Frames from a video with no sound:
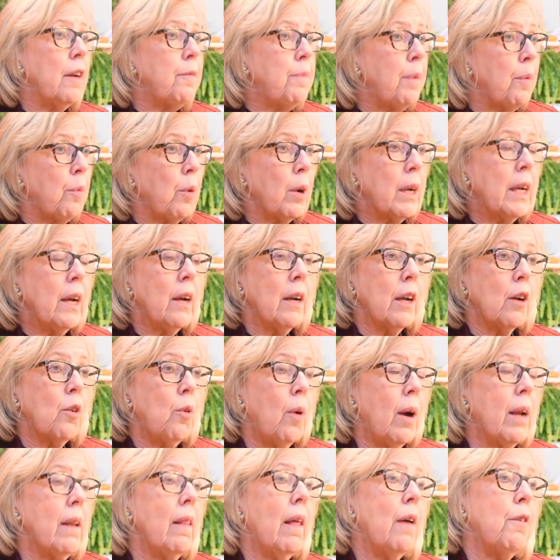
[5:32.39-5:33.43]
I've been working on it
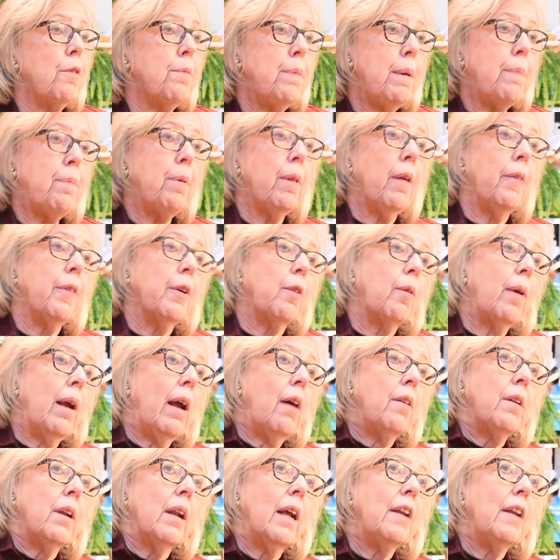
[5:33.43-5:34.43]
quite a lot with people on the ground,